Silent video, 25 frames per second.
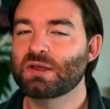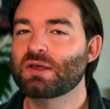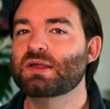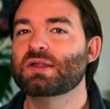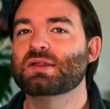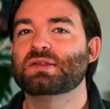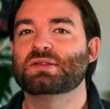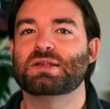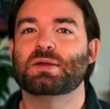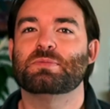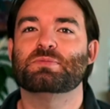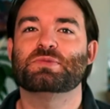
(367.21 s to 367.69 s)

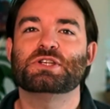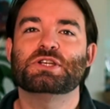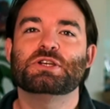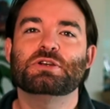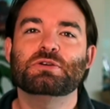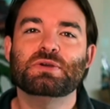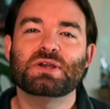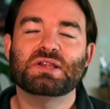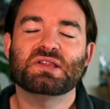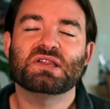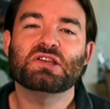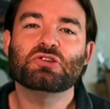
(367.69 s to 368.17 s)
Step two
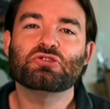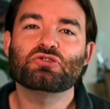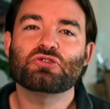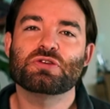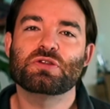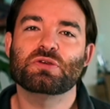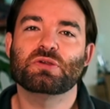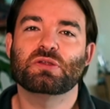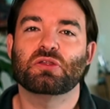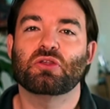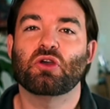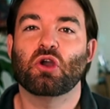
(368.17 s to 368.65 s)
is
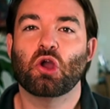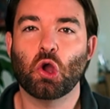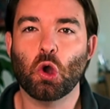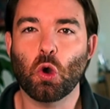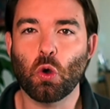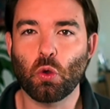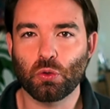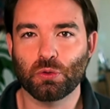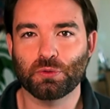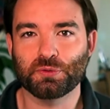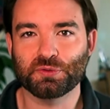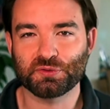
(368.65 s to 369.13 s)
introduce the
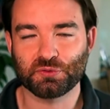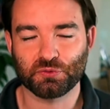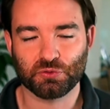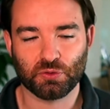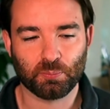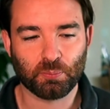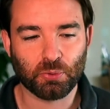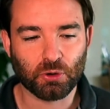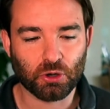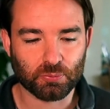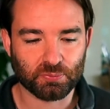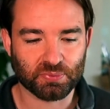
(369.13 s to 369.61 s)
goals or the
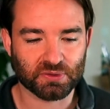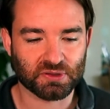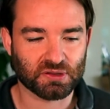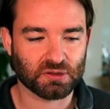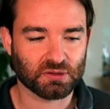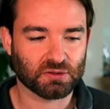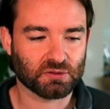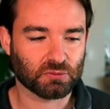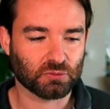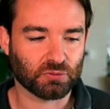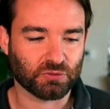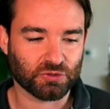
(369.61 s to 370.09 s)

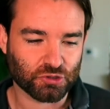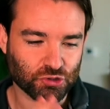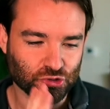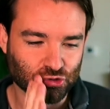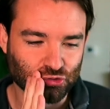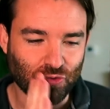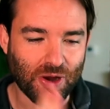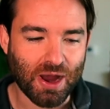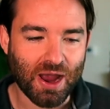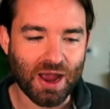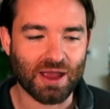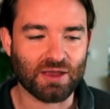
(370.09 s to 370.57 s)
purposes or the
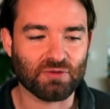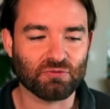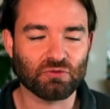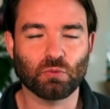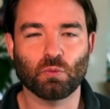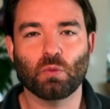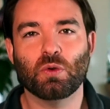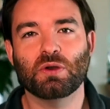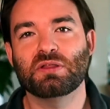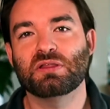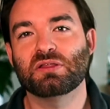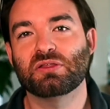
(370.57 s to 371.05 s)
drive.
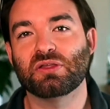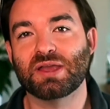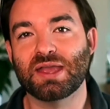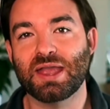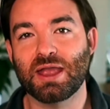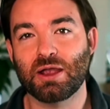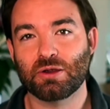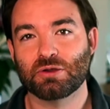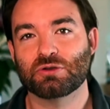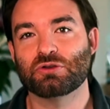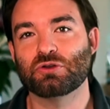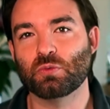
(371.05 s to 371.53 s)
What does the
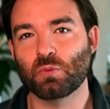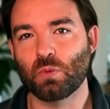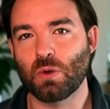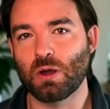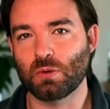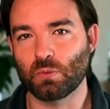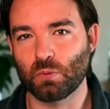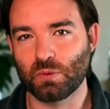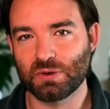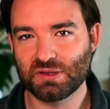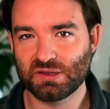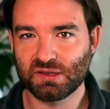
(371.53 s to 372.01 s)
character want?
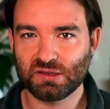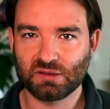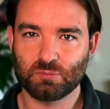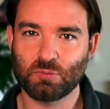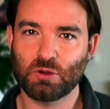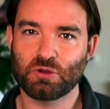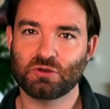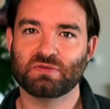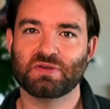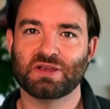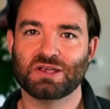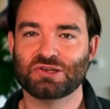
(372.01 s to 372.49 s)
What is his
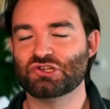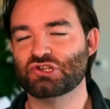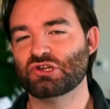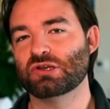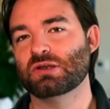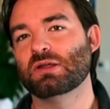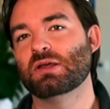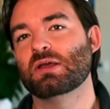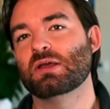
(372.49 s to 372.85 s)
motivation?